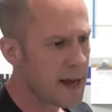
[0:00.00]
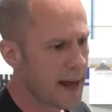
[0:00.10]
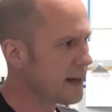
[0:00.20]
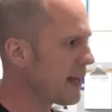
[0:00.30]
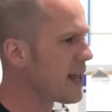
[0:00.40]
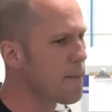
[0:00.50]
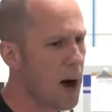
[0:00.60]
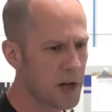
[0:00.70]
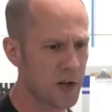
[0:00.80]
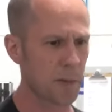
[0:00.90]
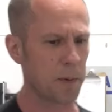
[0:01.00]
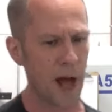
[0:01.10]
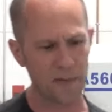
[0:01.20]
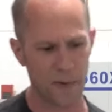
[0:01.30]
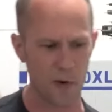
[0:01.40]
And again, that modular
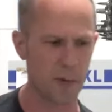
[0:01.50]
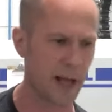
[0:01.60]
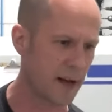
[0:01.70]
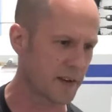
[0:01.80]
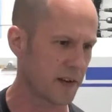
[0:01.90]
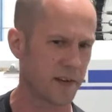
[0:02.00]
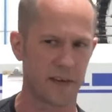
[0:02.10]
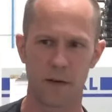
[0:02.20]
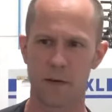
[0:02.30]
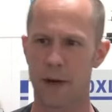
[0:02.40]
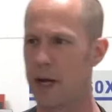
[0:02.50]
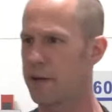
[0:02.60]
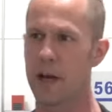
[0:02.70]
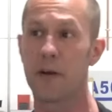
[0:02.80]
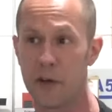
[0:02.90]
platform allows us to,
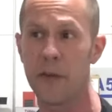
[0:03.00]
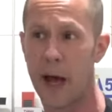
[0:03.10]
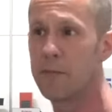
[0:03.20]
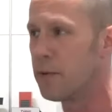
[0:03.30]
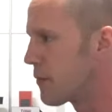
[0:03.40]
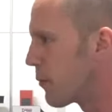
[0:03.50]
uh, you know, do that with,